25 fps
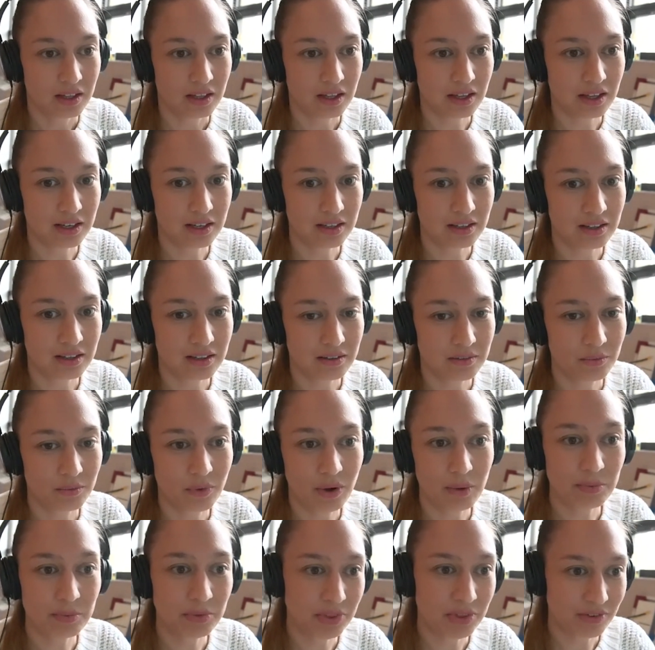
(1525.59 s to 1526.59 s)
in
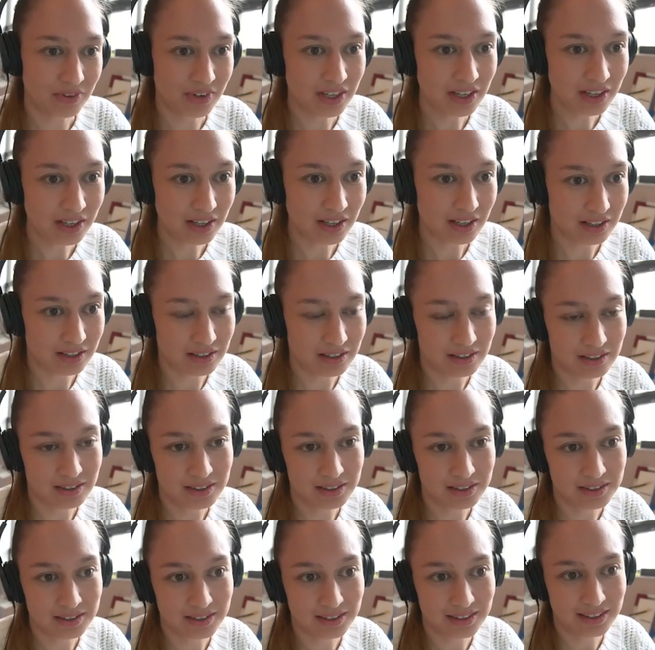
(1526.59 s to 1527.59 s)
Web3, and
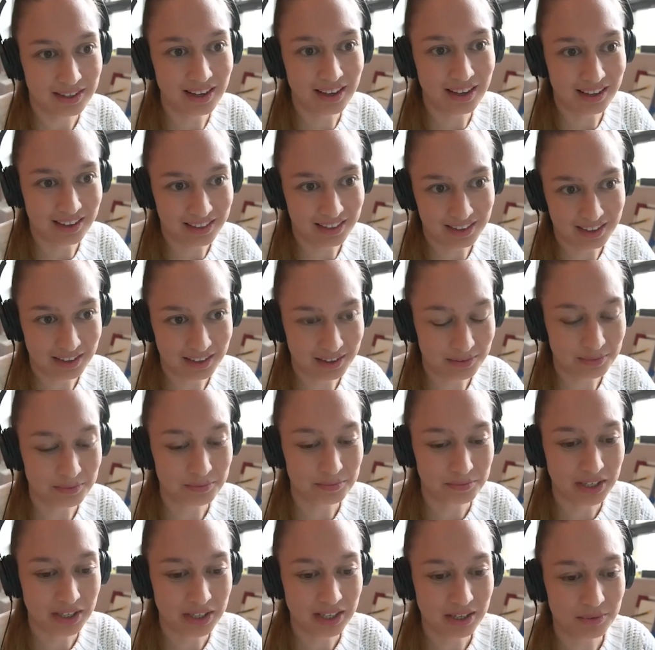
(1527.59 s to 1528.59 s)
yeah, I think
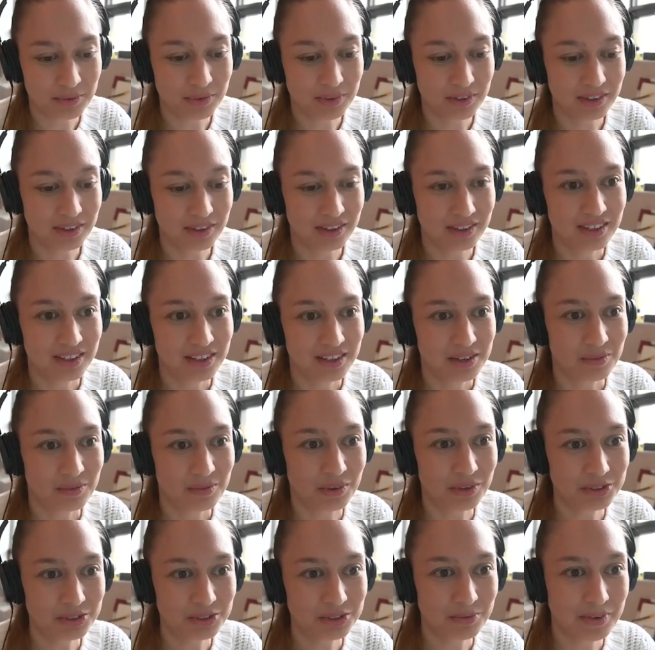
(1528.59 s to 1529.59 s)
media will
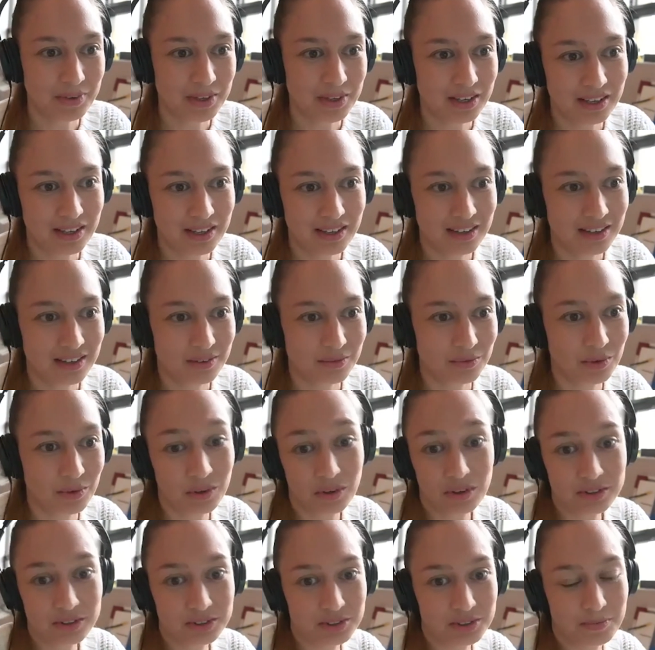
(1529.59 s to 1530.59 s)
also be
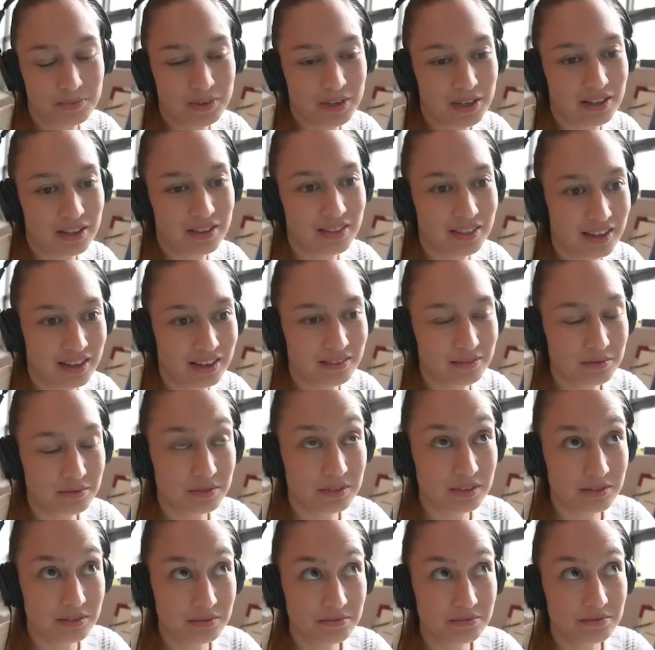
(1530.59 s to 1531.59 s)
at the,
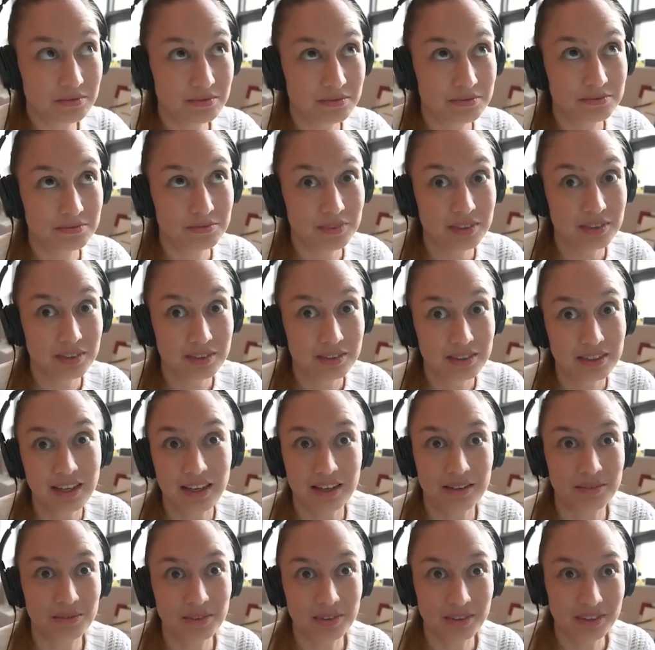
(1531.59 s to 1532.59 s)

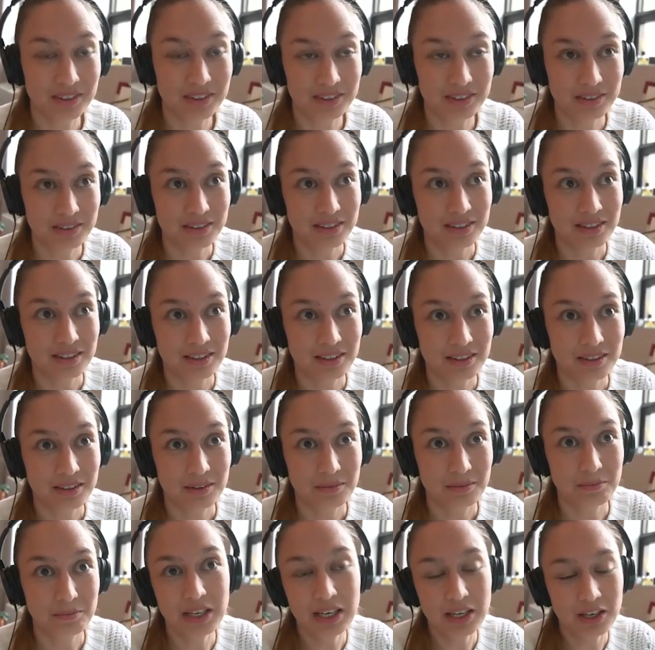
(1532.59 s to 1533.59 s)
yeah, will
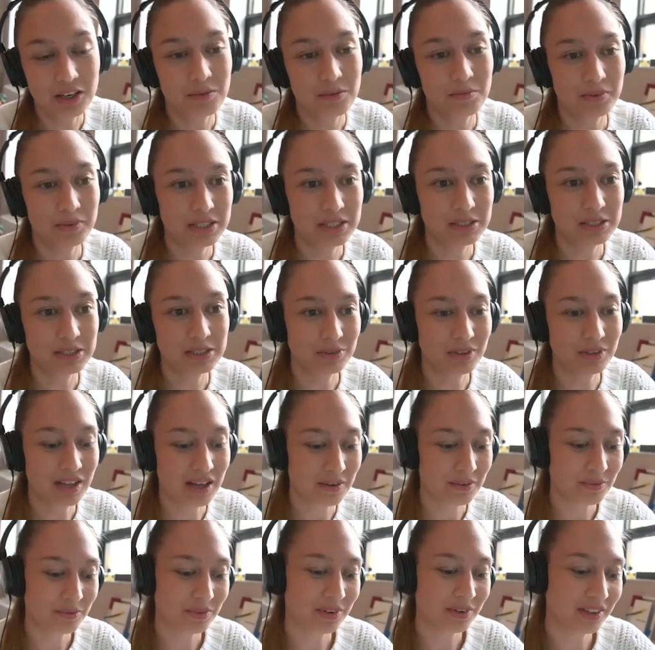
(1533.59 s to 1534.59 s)
media companies will
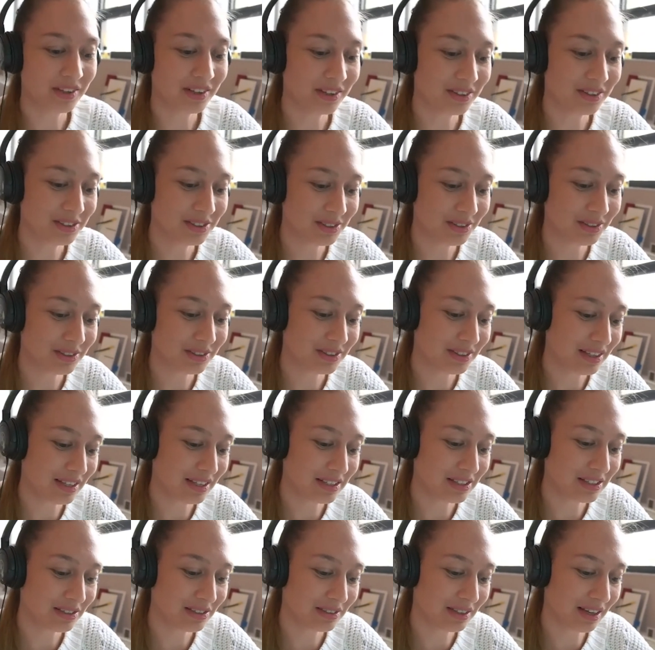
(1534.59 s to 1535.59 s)
also
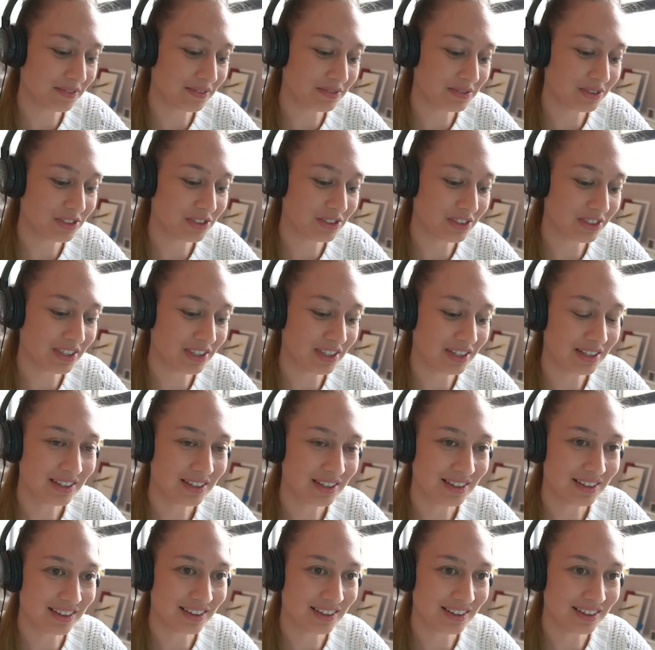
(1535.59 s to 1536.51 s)
have to join